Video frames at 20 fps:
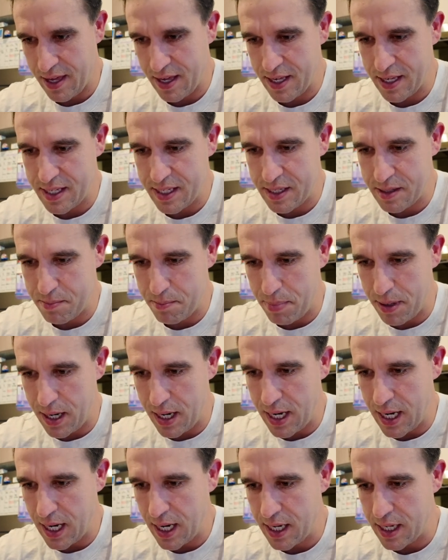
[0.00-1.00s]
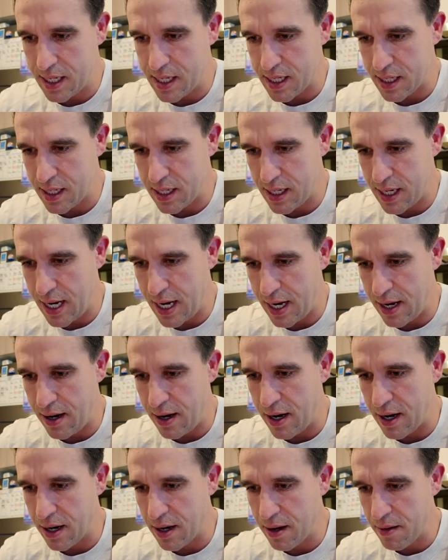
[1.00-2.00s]
Split. Now,
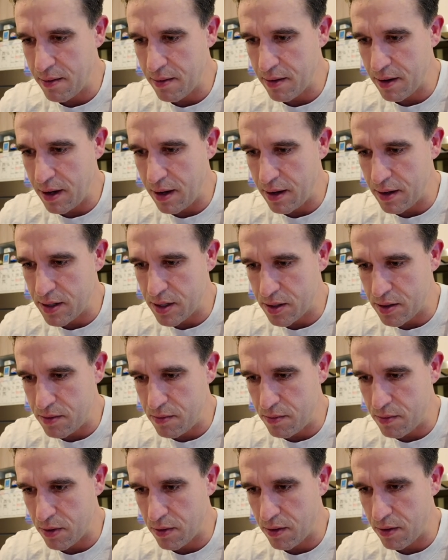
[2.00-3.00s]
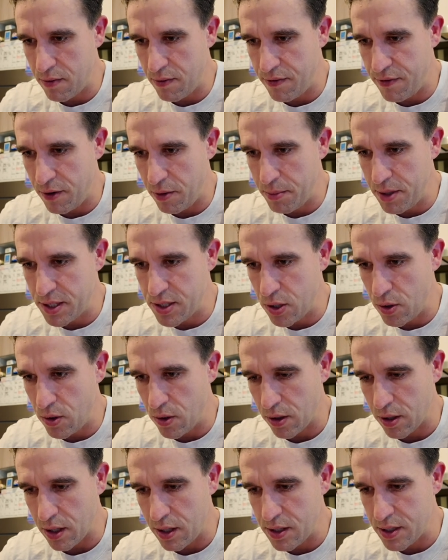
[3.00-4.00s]
I'm going to form this hook.